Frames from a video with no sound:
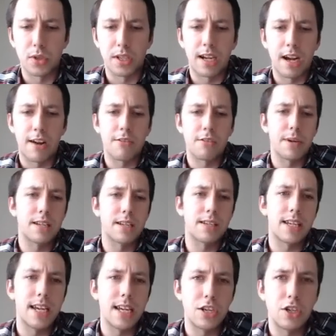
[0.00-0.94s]
where the
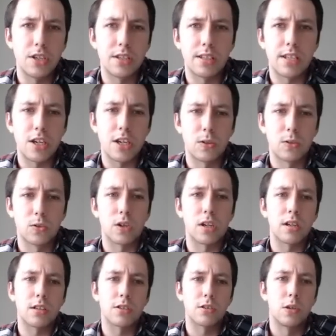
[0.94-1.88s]
government teaches
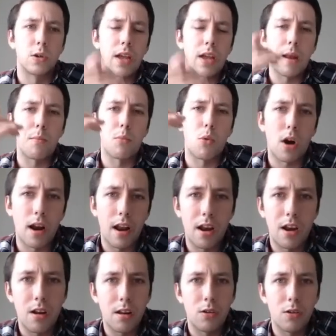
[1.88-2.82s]
children slowly and more
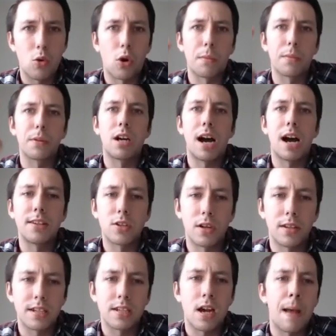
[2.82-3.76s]
and
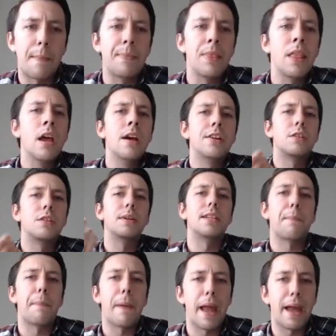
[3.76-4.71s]
normalized all the time to
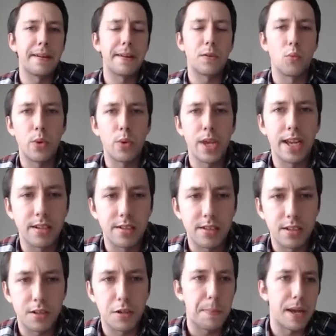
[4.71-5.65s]
be dependent, weak,
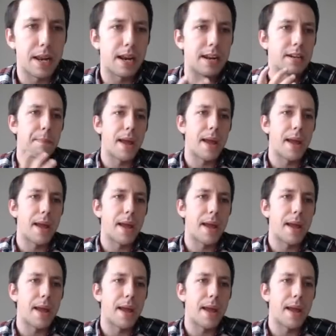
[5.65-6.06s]
and stupid and